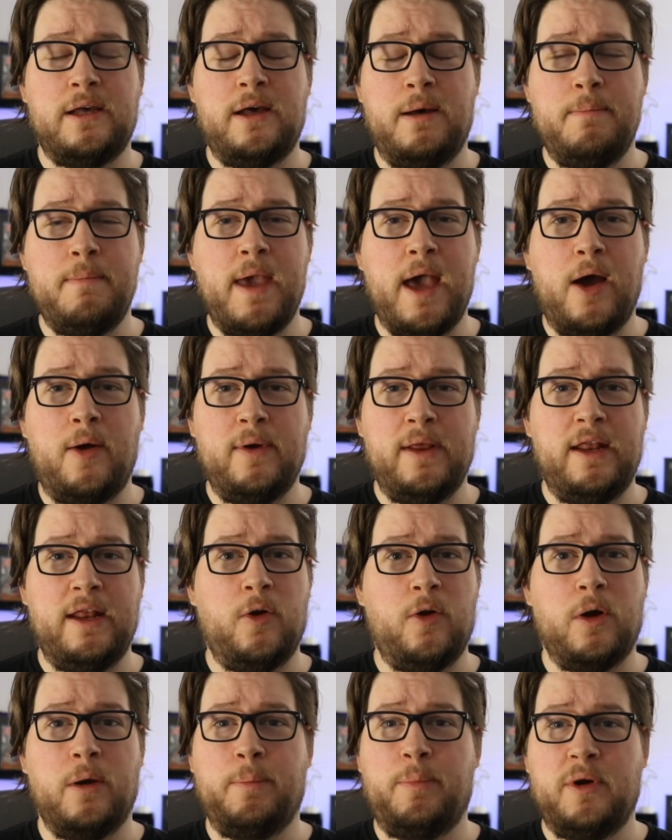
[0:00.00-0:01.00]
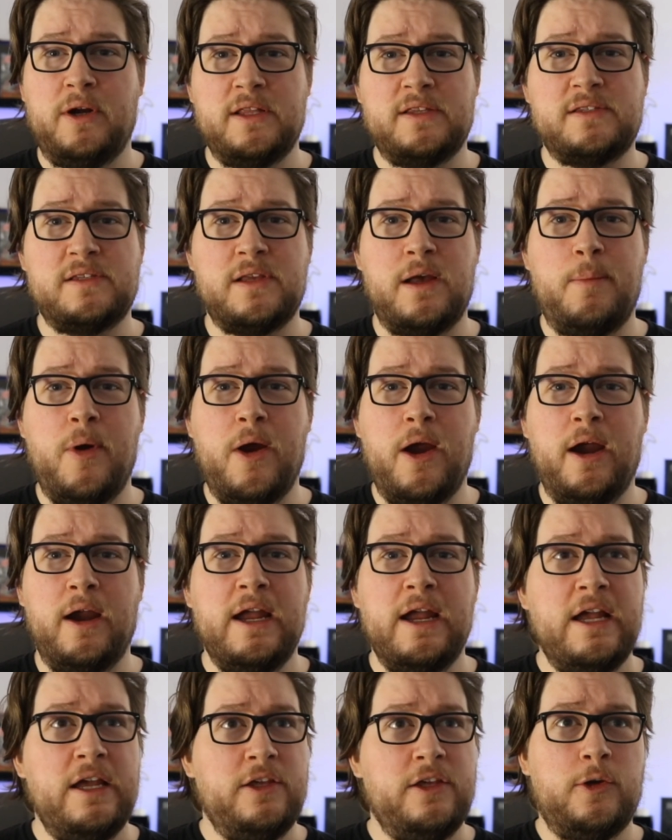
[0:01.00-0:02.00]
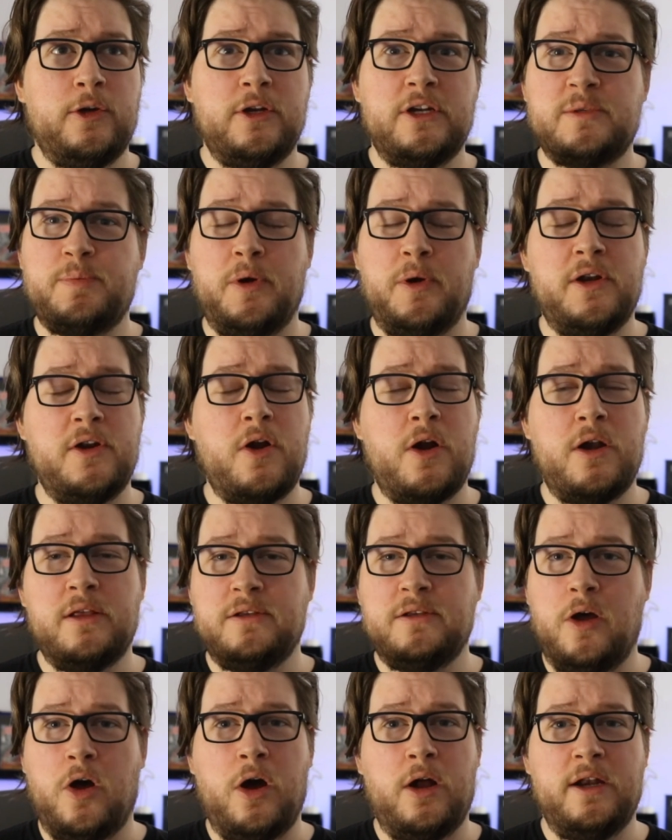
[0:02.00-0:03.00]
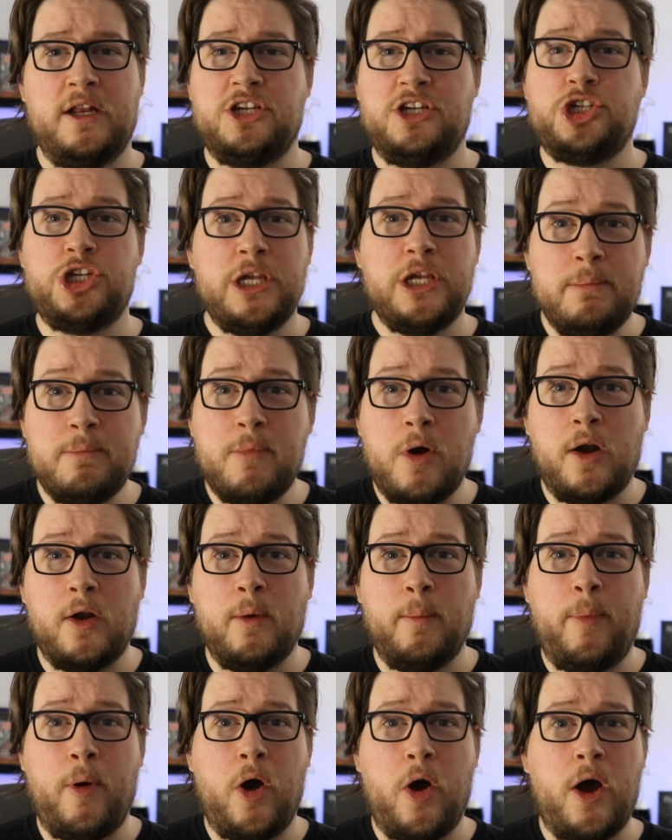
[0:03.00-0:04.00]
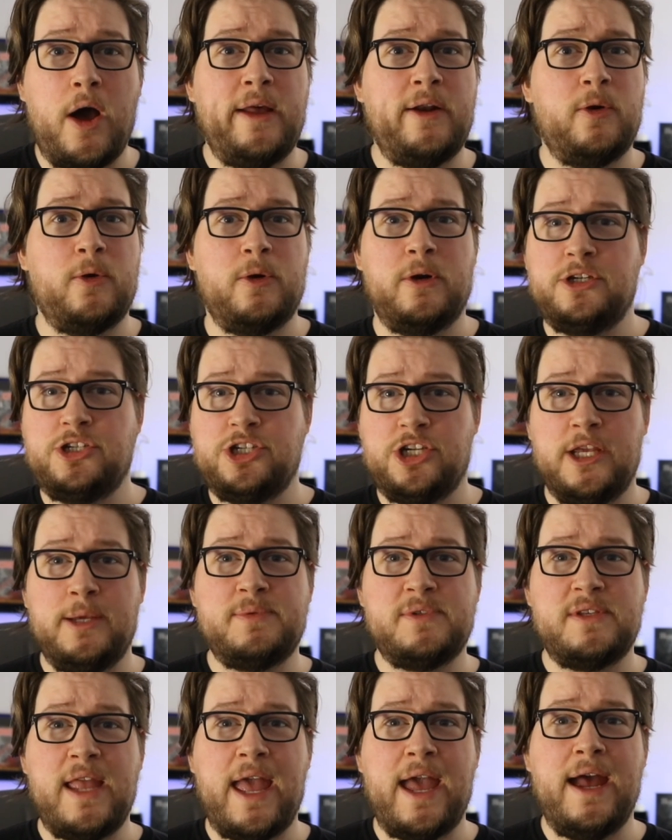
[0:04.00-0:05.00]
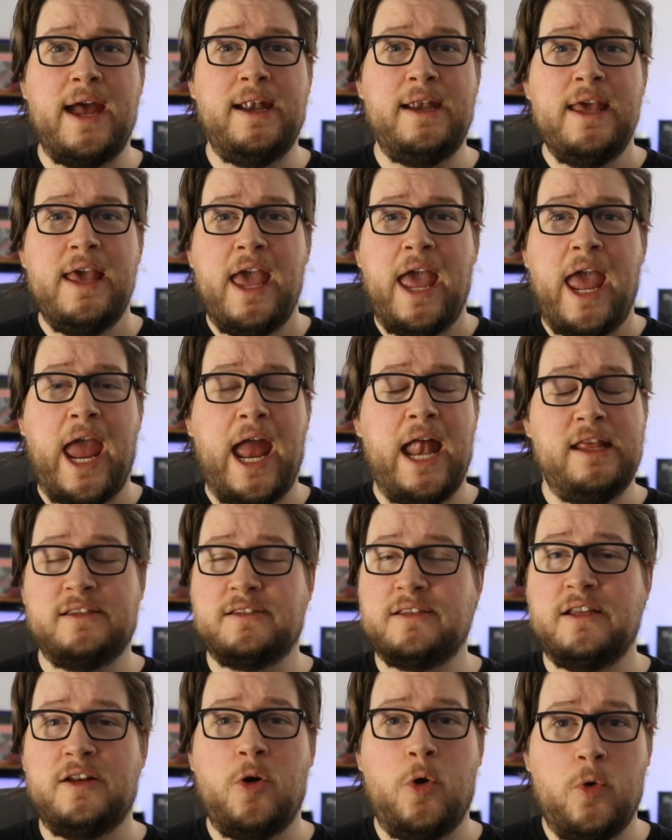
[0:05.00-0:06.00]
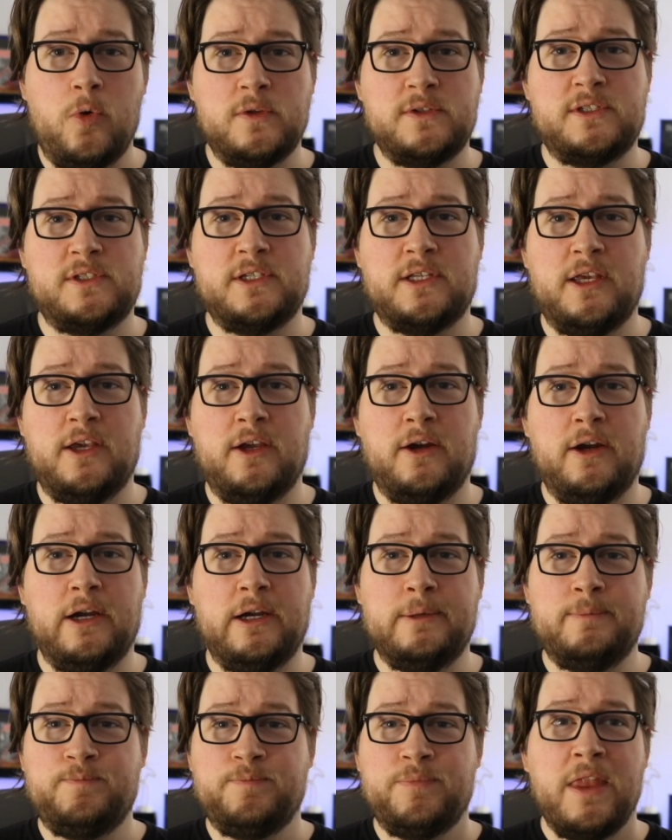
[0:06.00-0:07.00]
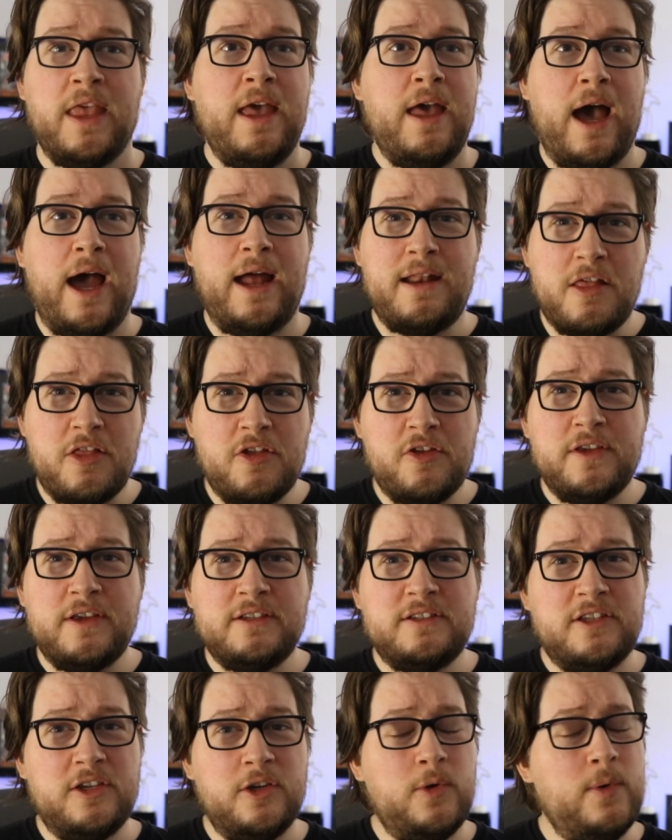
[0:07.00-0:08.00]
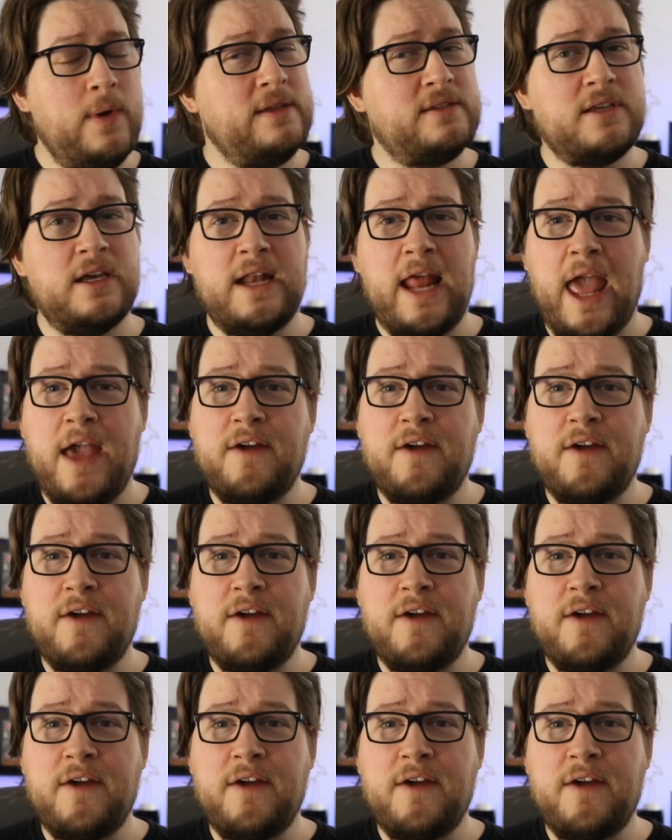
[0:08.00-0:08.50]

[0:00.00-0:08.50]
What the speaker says: mount it or put it somewhere. You can just put it on a cheap monopod or a cheap stand, and it's gonna hold secure. Another thing too, it's gonna have